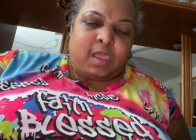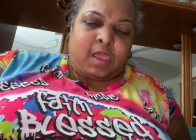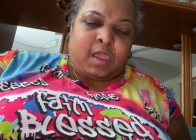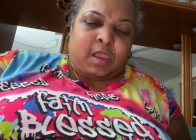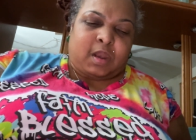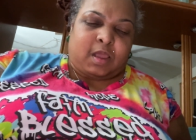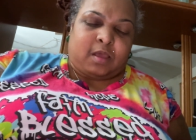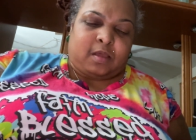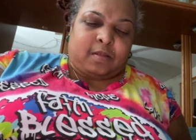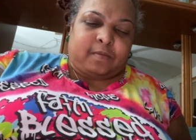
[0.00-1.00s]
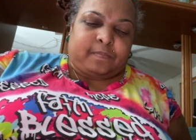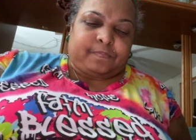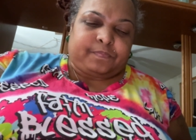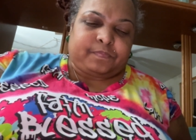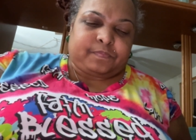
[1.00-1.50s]
And um,
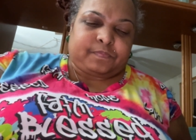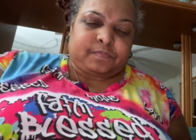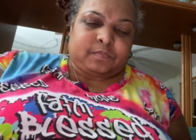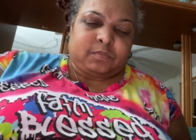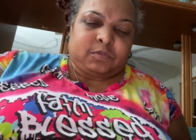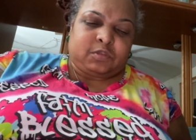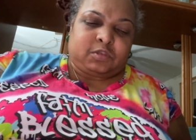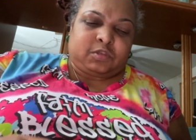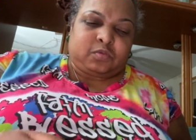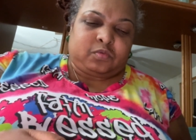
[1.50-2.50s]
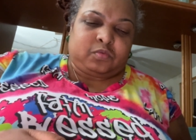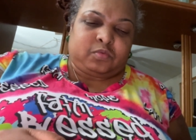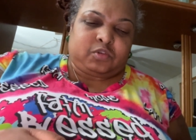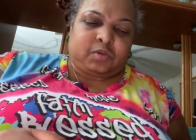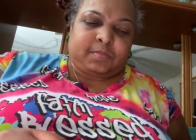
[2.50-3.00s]
two
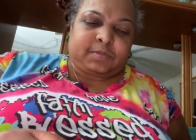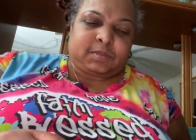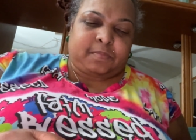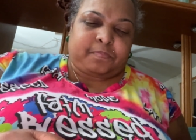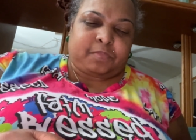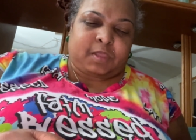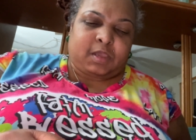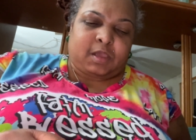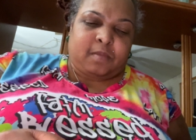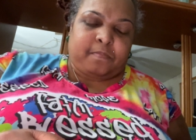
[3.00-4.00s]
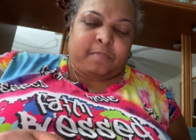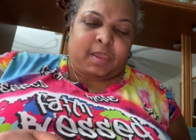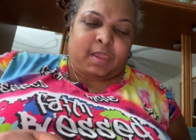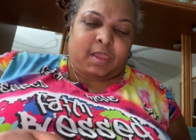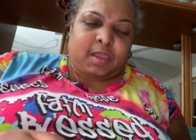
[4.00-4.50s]
strips of thick cut
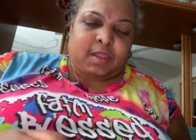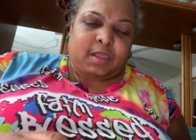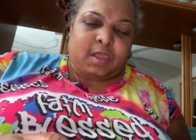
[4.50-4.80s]
bacon,